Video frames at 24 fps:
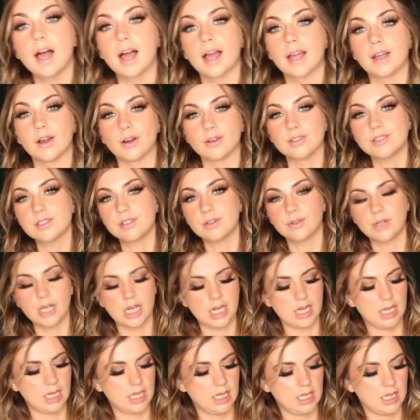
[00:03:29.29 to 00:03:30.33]
I also
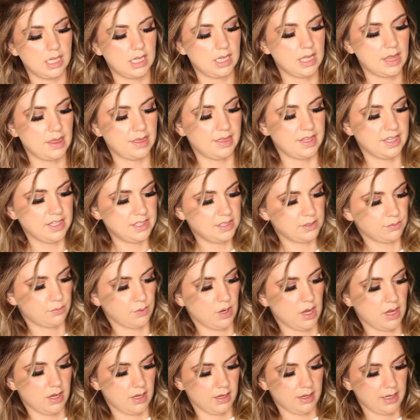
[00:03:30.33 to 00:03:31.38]
got this
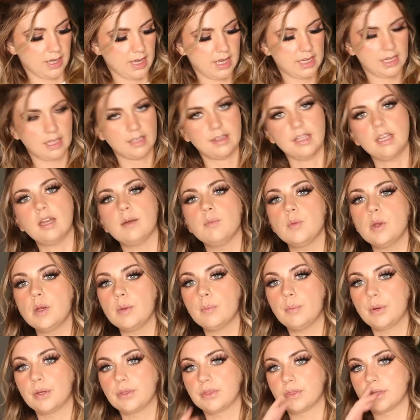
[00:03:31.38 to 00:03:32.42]
rug and I think I'm gonna
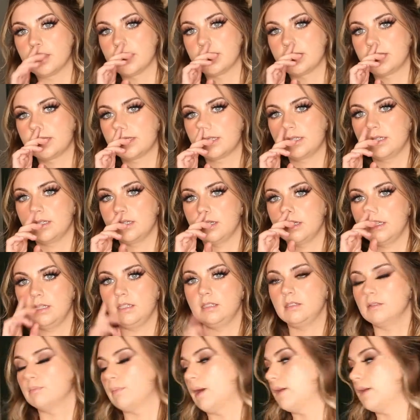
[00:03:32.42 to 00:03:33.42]
put this in